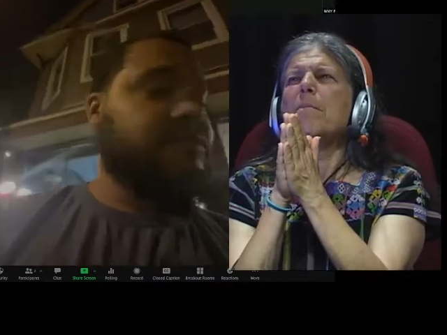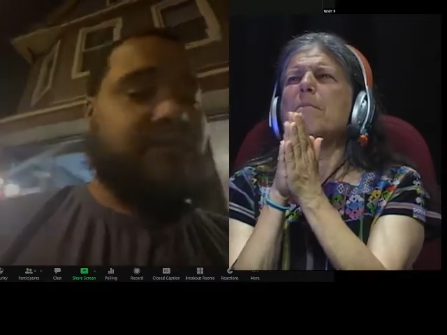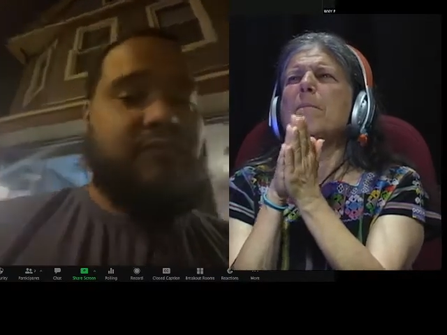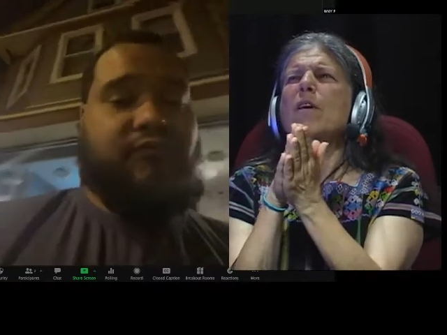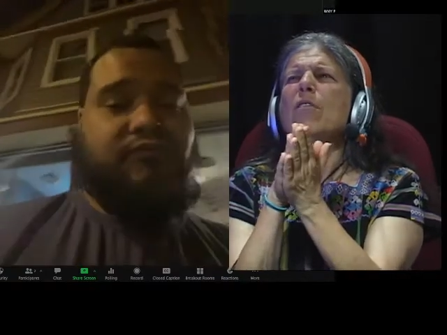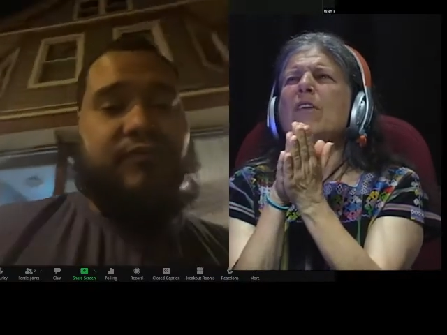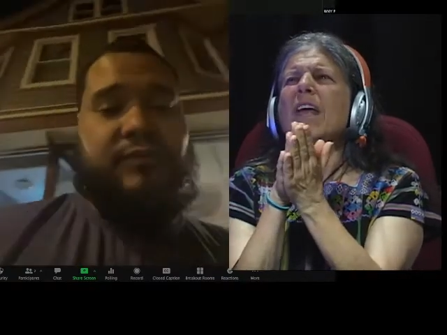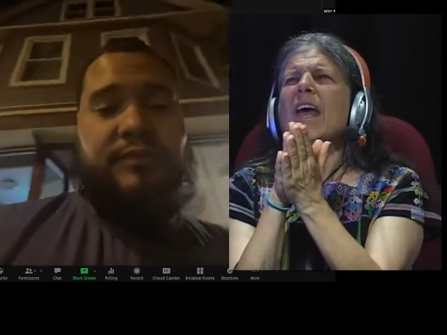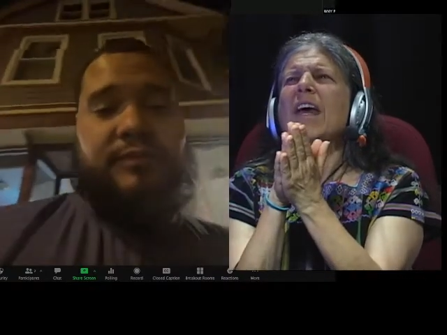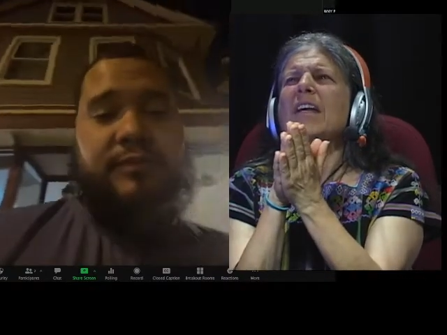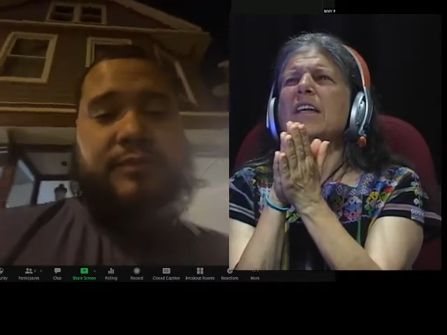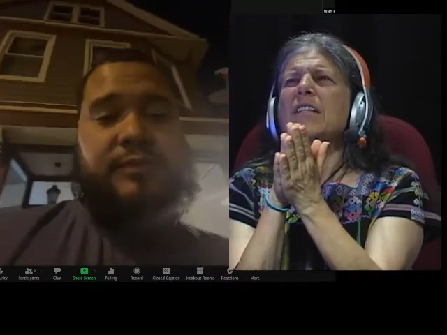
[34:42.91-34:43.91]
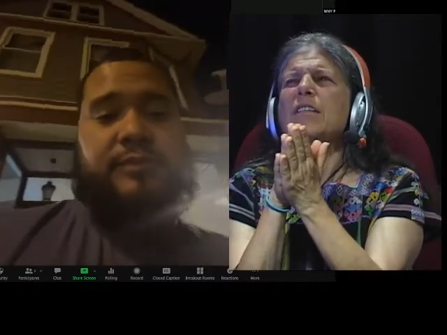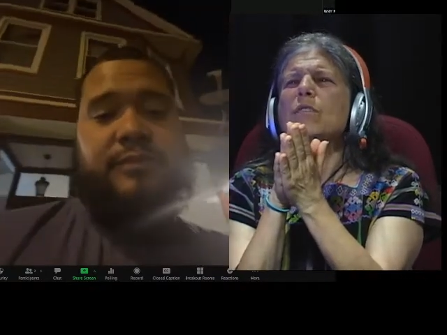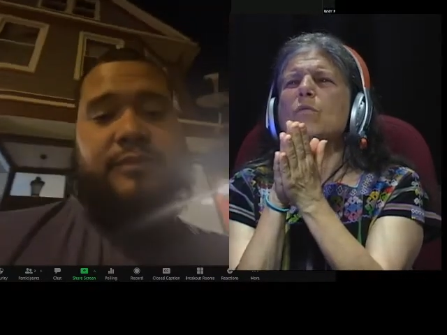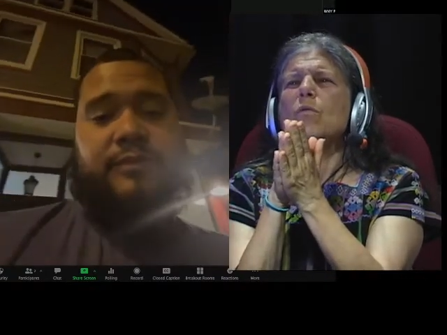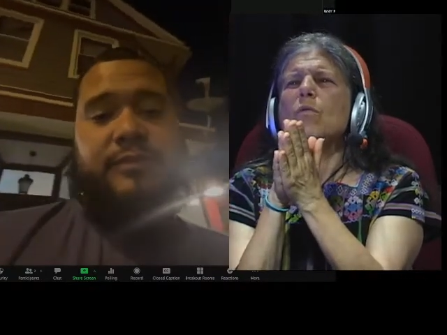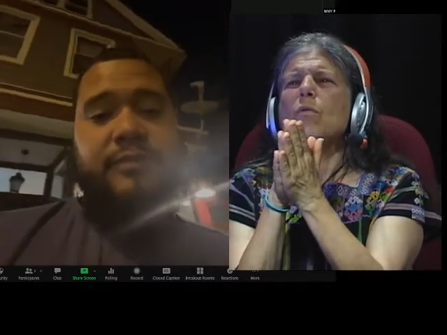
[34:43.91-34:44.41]
Speaker 1: milk and
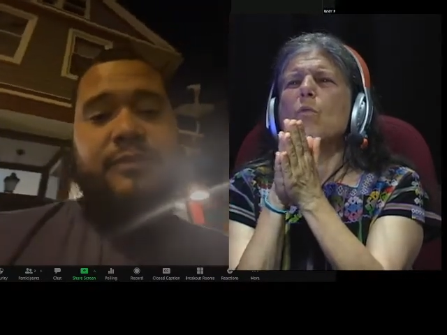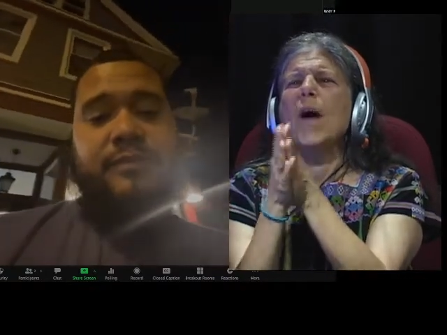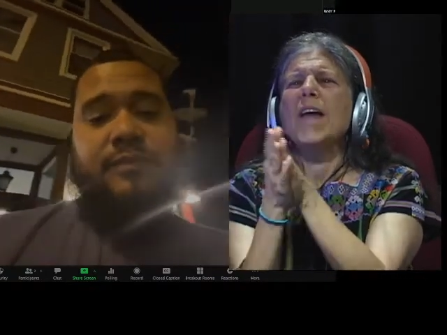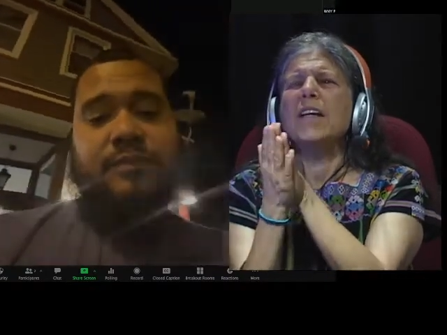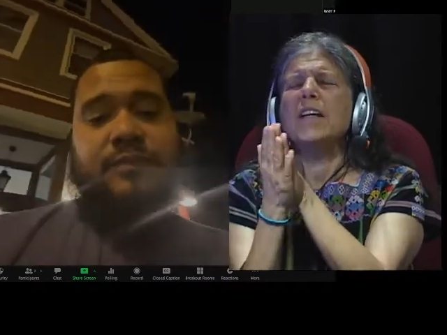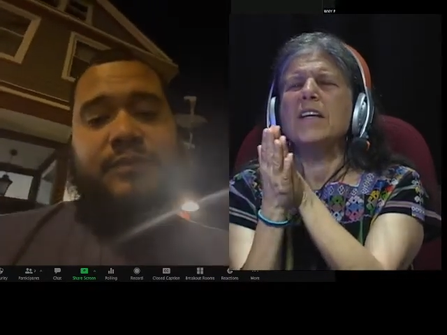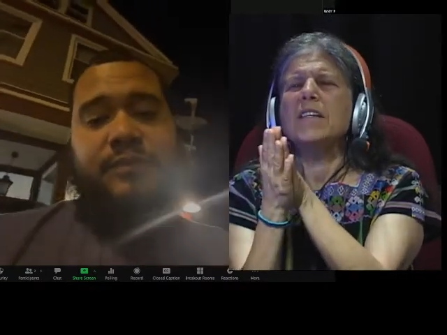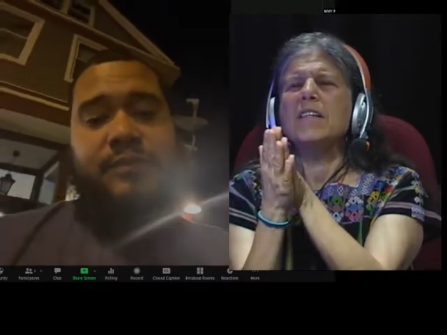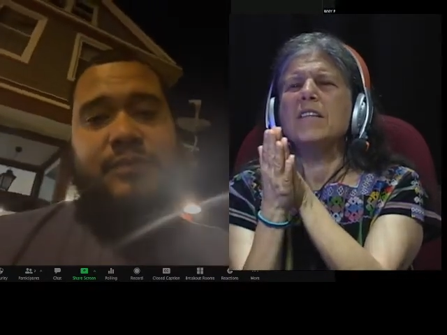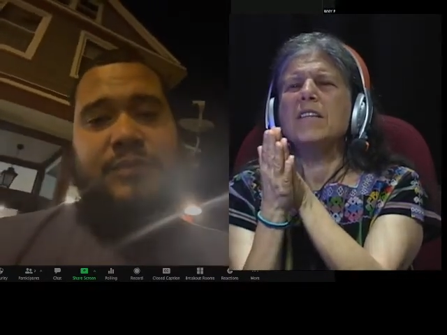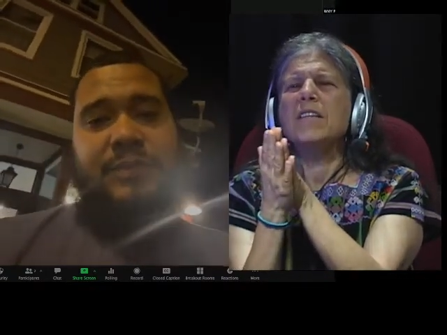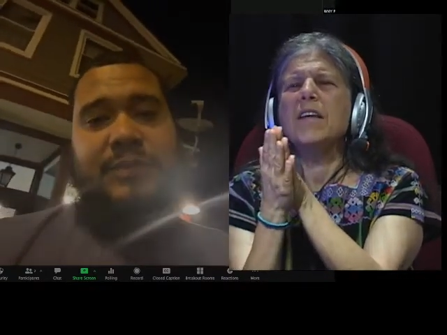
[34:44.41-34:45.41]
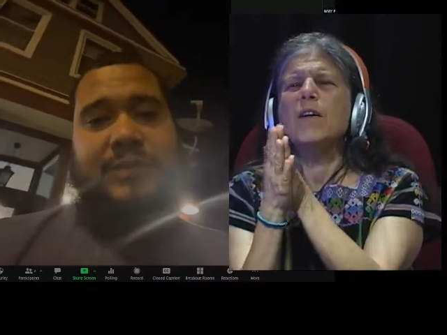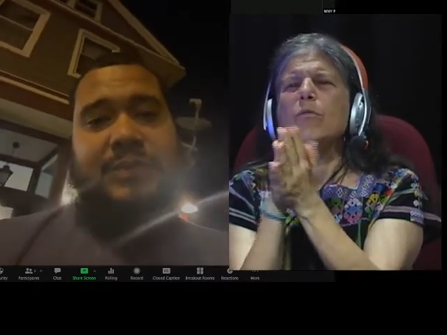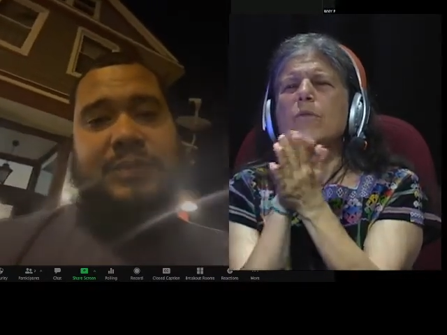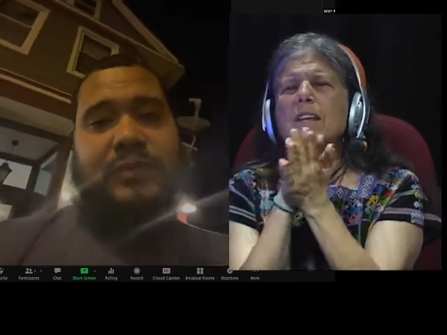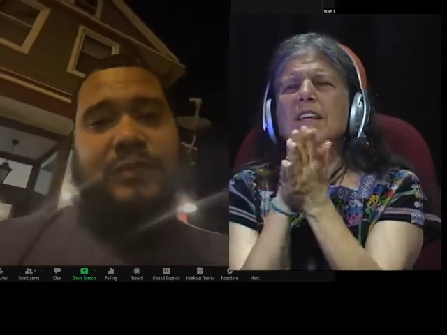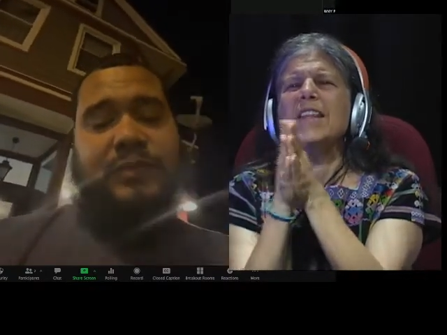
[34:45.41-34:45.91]
its whiteness. They're
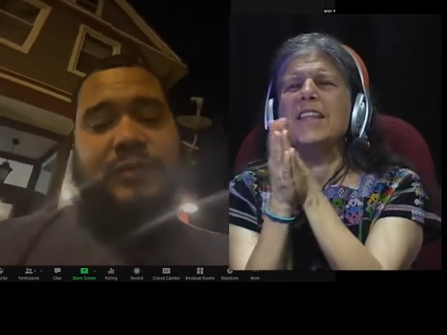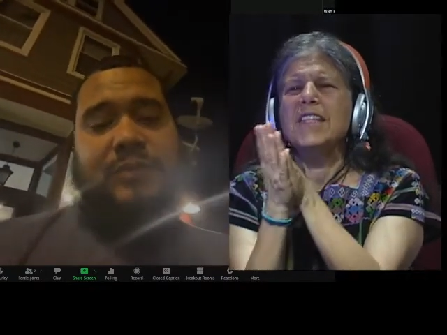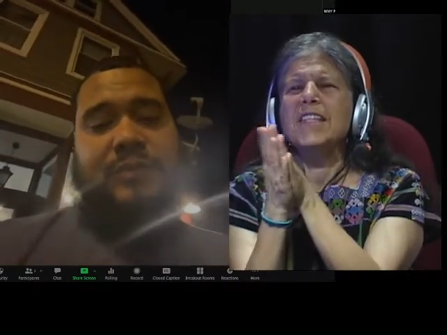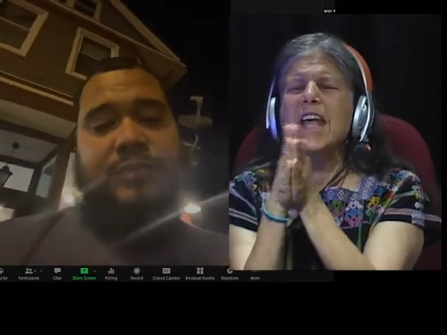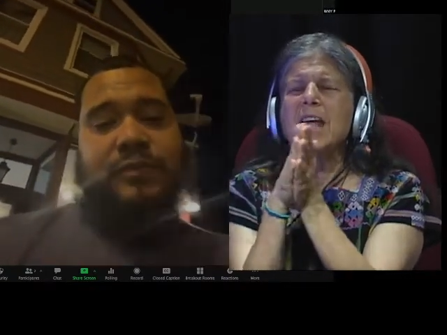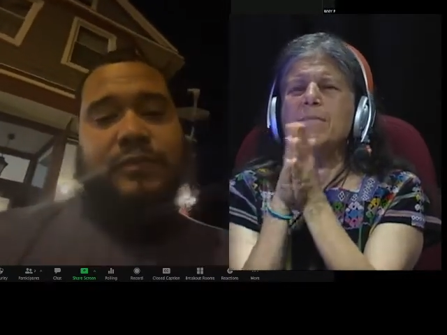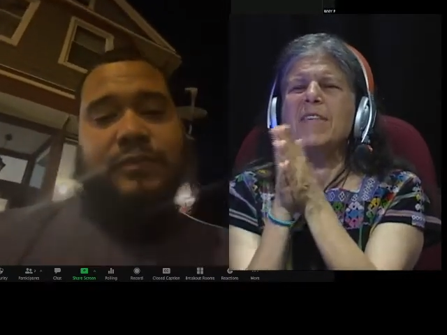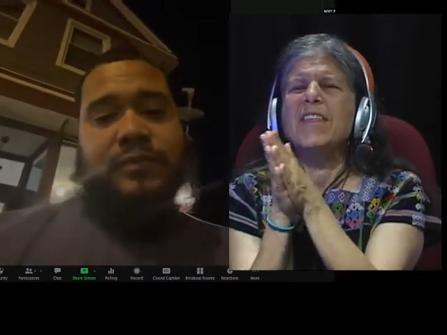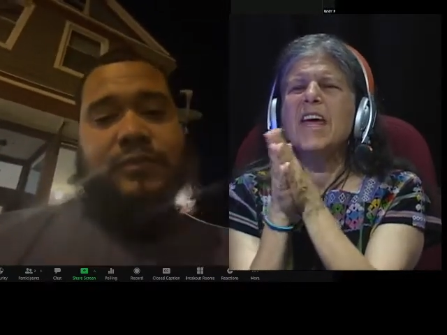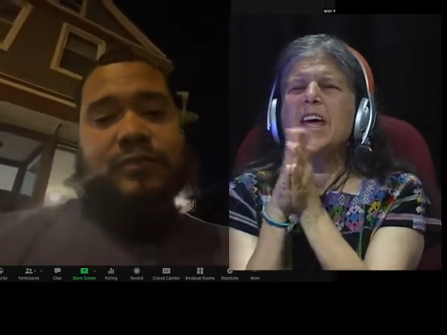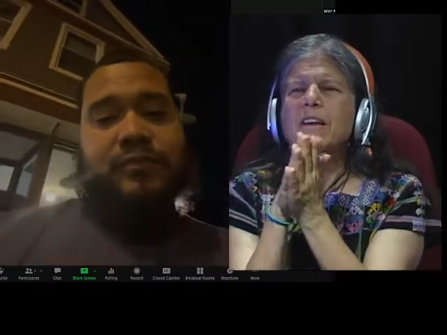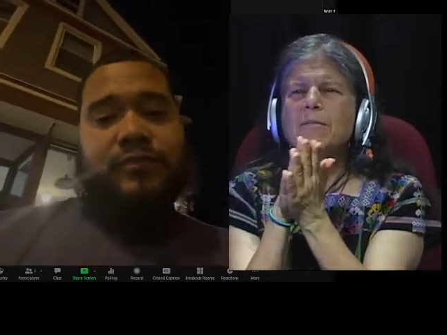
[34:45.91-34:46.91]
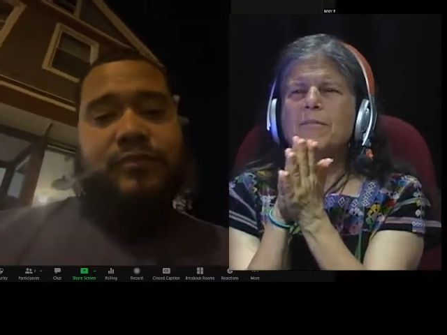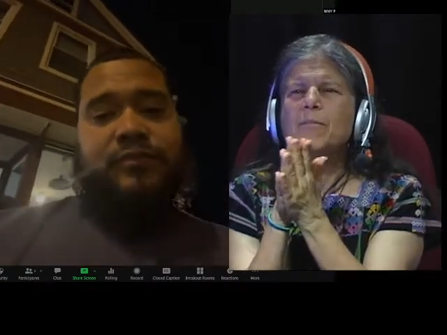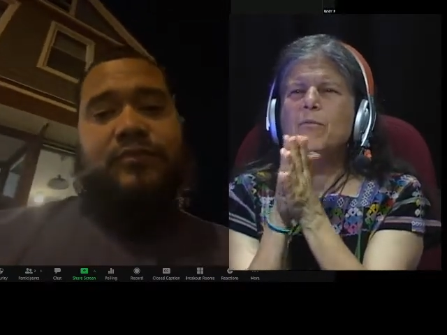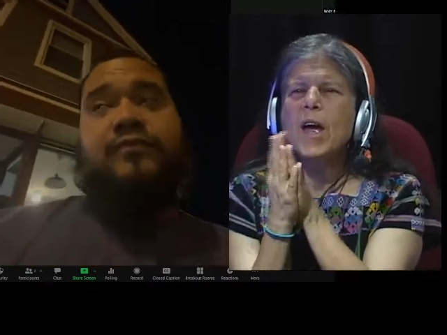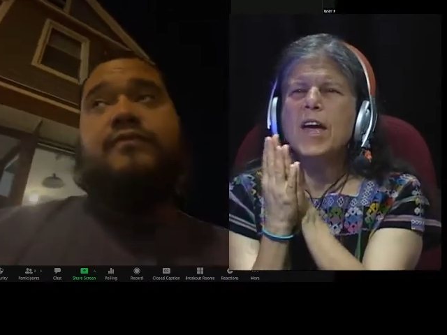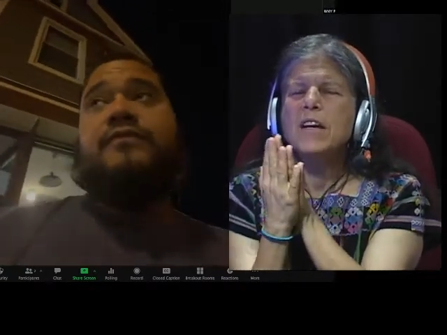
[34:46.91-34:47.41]
really the same thing,
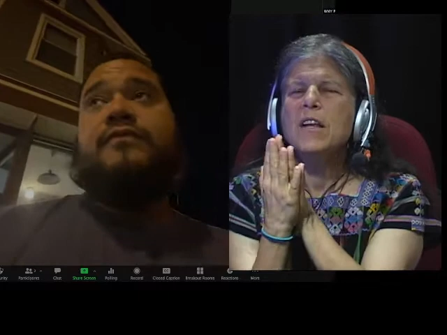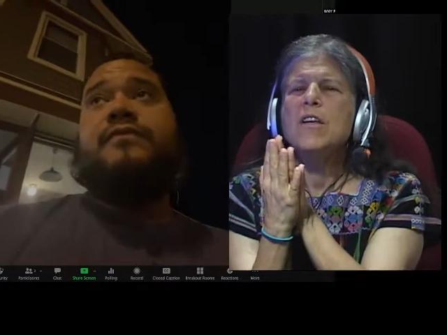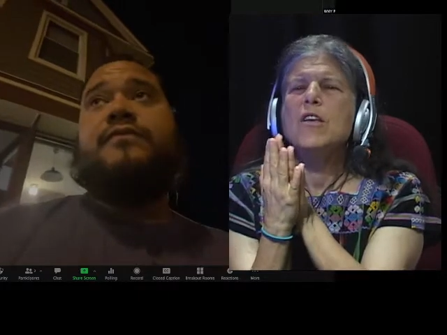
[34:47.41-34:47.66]
right?